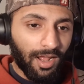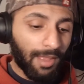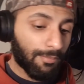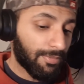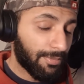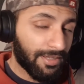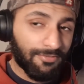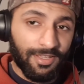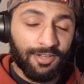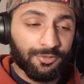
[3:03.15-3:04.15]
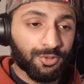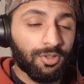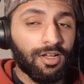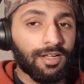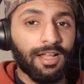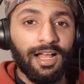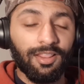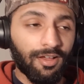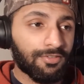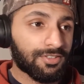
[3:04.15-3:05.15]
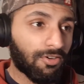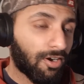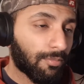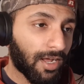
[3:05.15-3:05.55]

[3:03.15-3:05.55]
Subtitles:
I'm a big fan of Drew Lock. I love his arm.